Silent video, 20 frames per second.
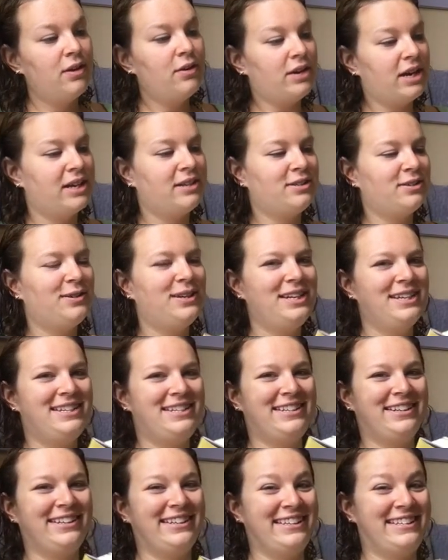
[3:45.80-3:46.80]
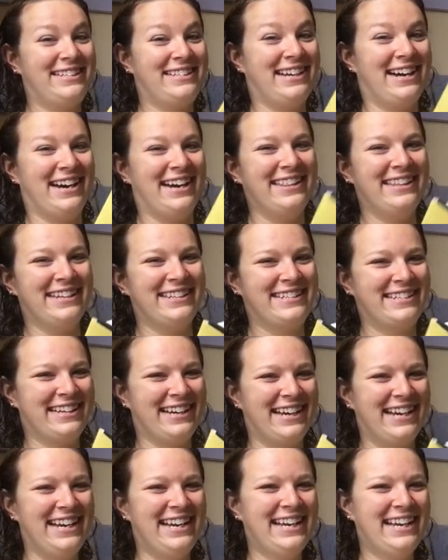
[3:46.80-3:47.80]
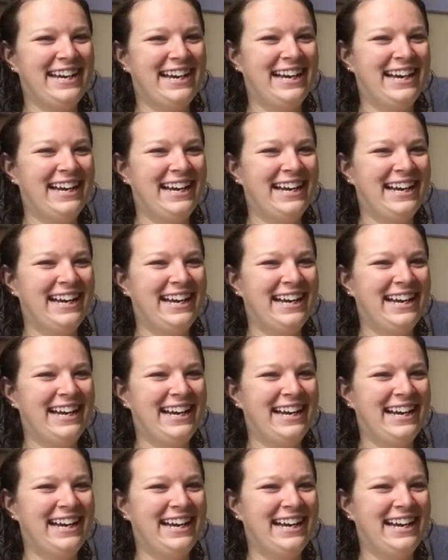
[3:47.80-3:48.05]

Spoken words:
Okay, so he's still his son. That's good.